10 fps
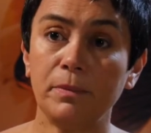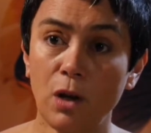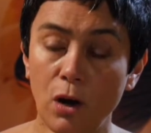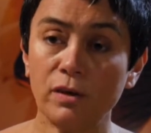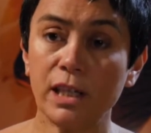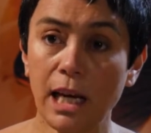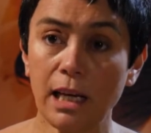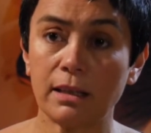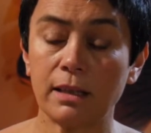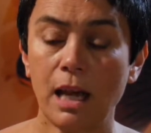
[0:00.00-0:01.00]

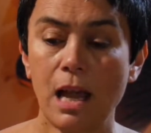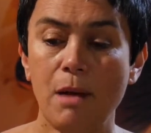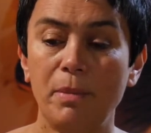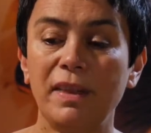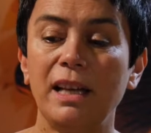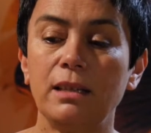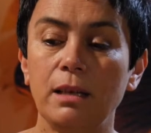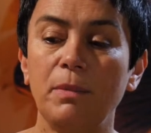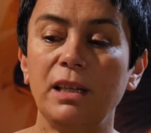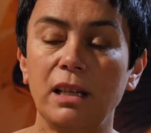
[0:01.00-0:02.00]
context, but that's
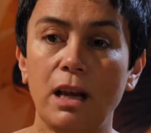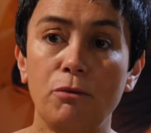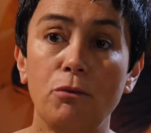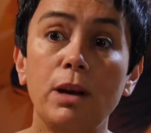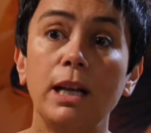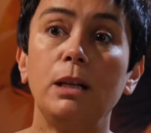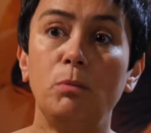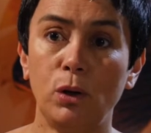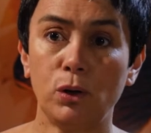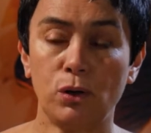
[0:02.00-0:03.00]
something that I really
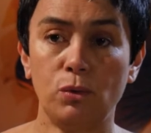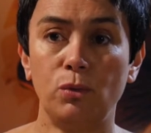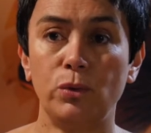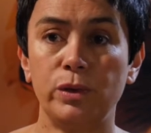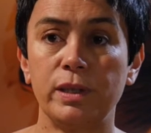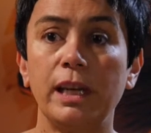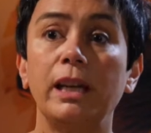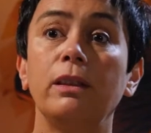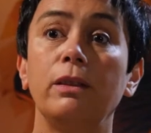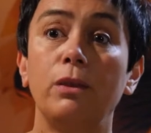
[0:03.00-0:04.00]
push towards
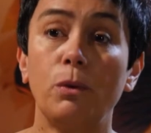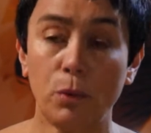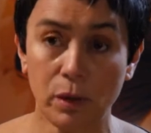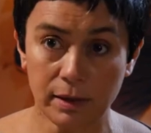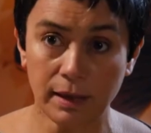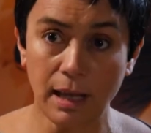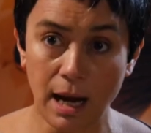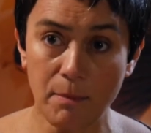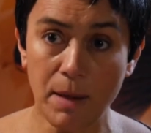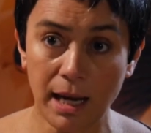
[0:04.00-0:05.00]
in the works that
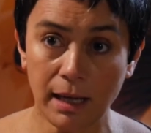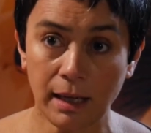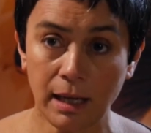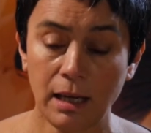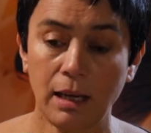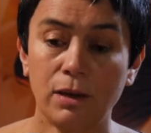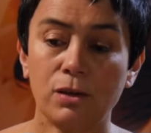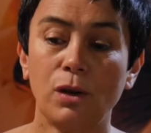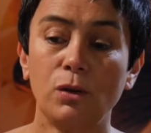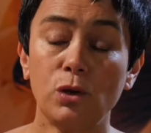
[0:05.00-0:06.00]
I make.
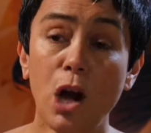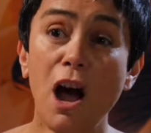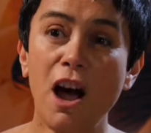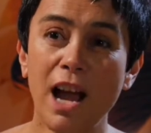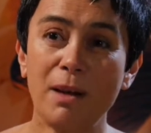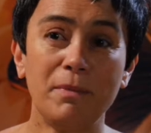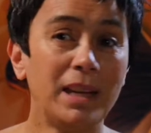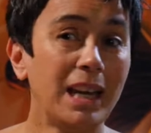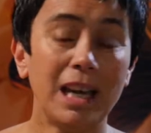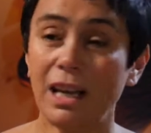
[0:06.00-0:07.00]
So time,
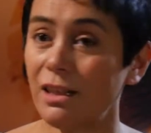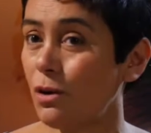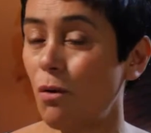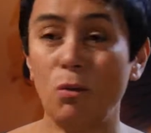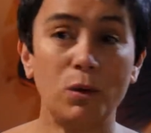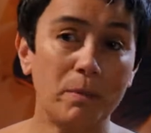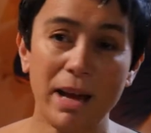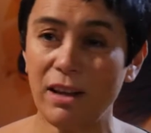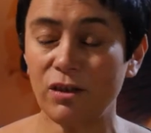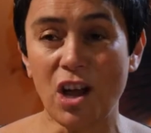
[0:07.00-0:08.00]
it's all
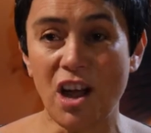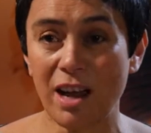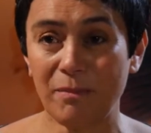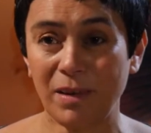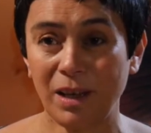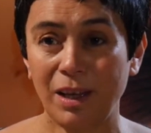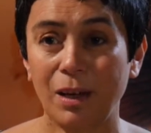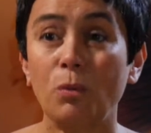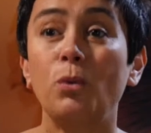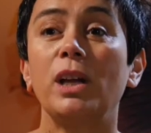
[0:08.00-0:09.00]
about time,
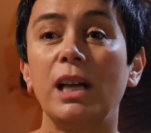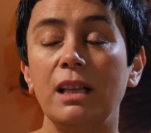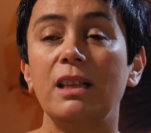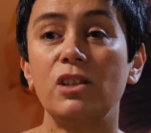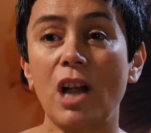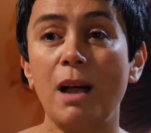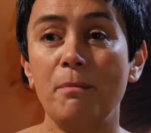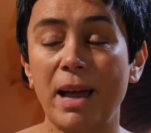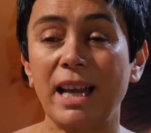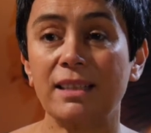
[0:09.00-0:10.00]
working in the
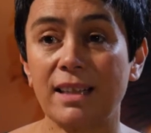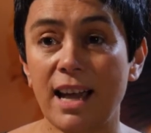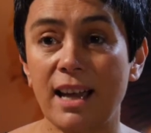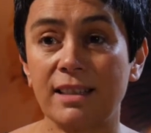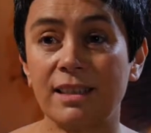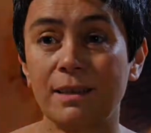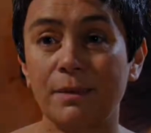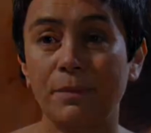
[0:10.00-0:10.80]
time-based arts.